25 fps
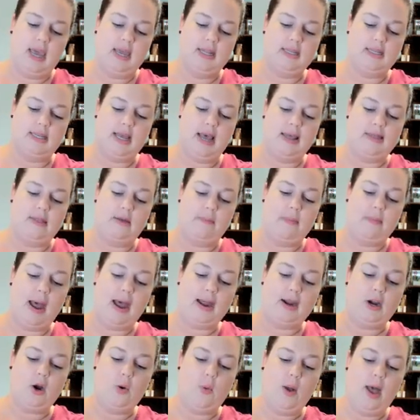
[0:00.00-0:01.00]
inside the
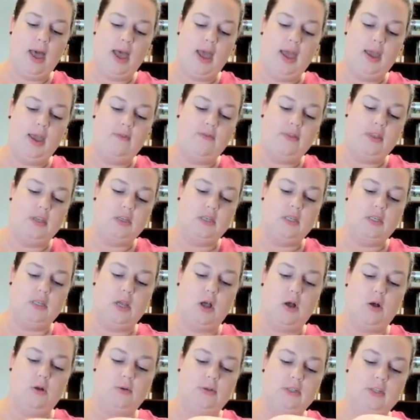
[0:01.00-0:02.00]
microwave, the
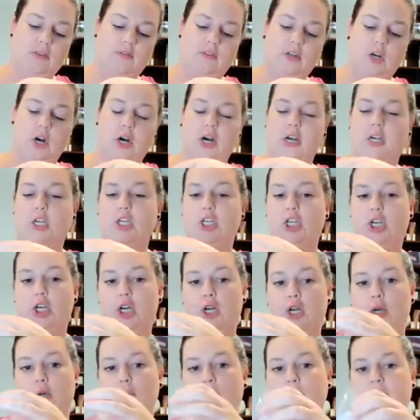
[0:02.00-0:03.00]
soles of dirty
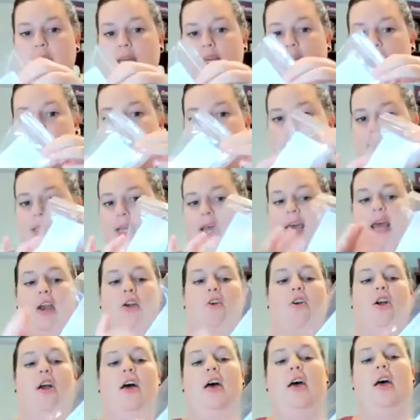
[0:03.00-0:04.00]
shoes,
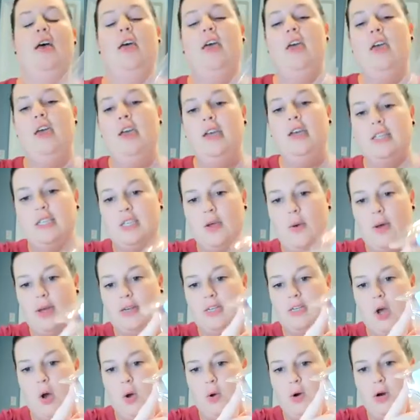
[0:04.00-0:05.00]
etc. So I
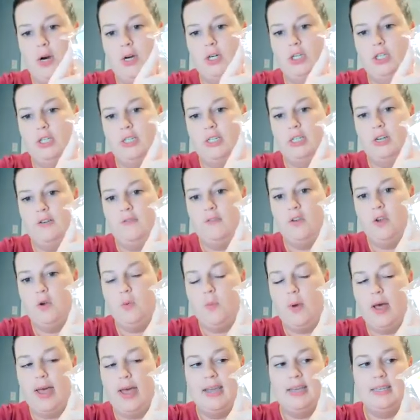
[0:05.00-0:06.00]
told her just a few
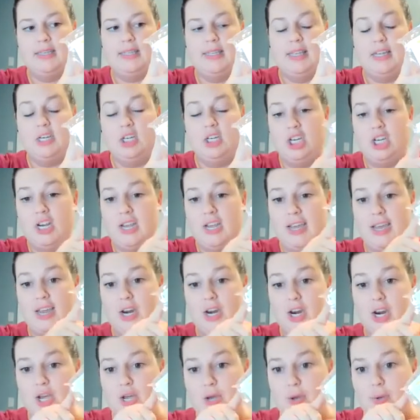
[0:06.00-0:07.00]
ways that she
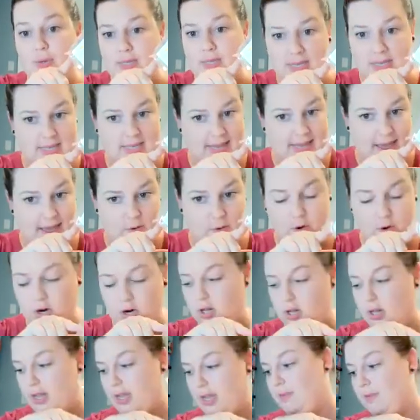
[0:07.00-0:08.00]
can use this counter
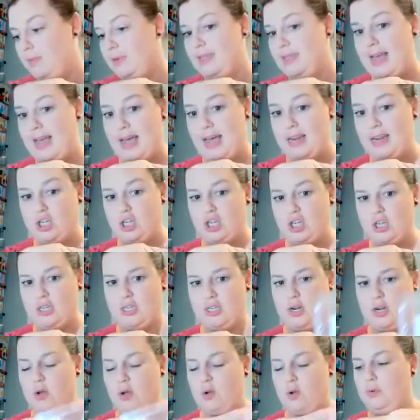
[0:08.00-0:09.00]
clean besides
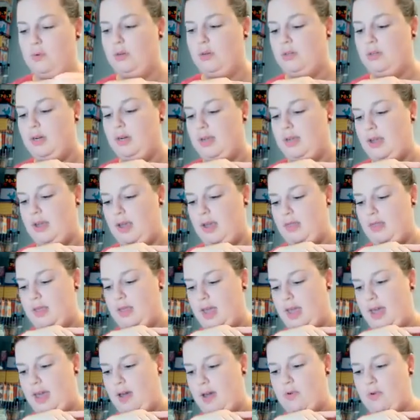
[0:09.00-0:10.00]
just on the
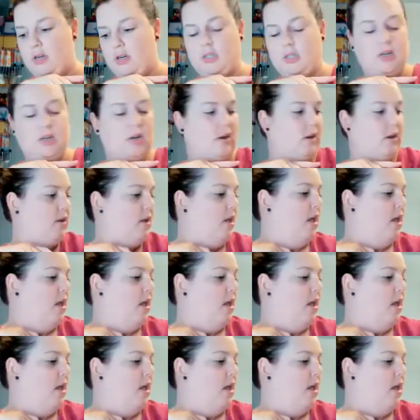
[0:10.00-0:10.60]
counters.